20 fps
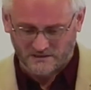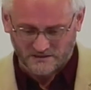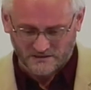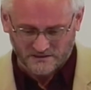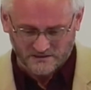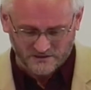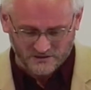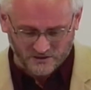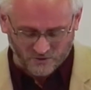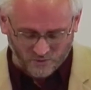
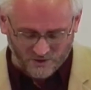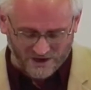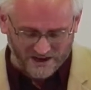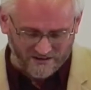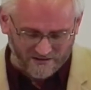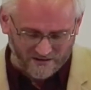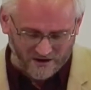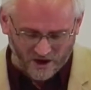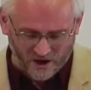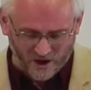So,
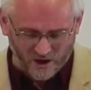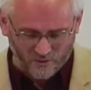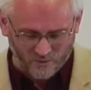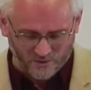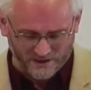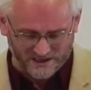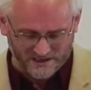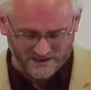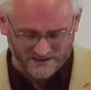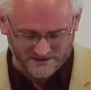where are
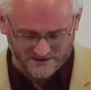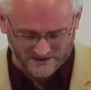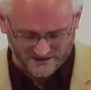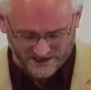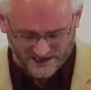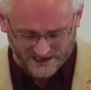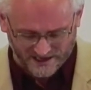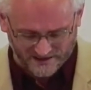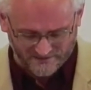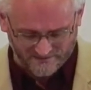we
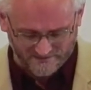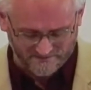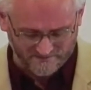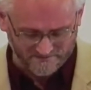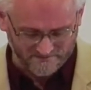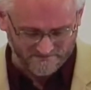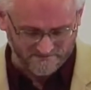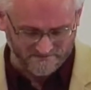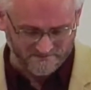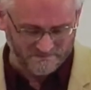today?
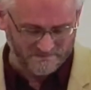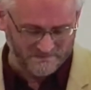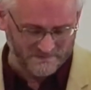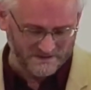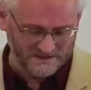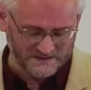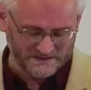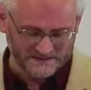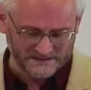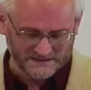
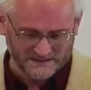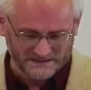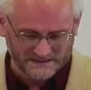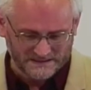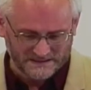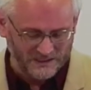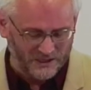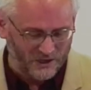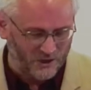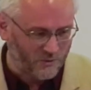
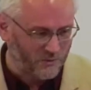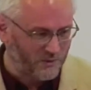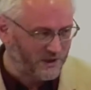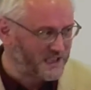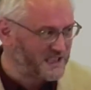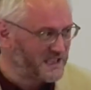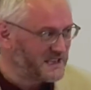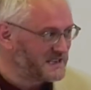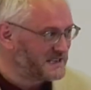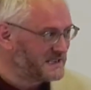Are
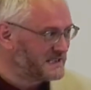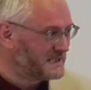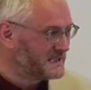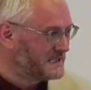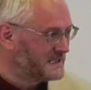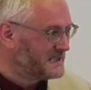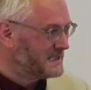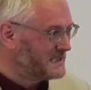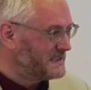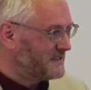we
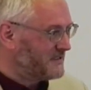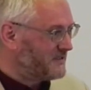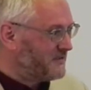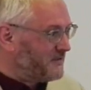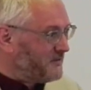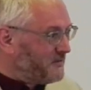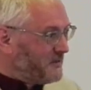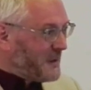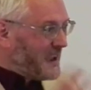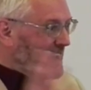
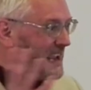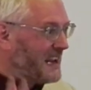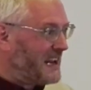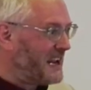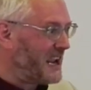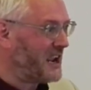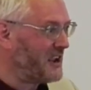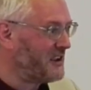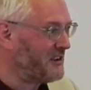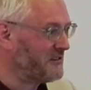
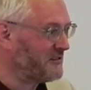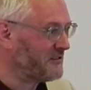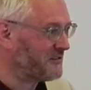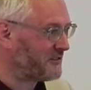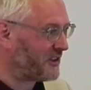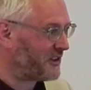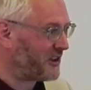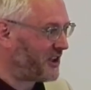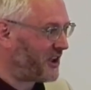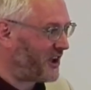feeling
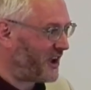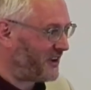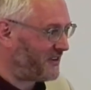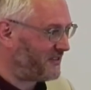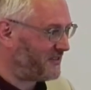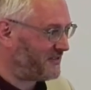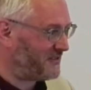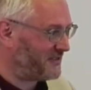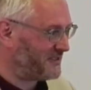the life?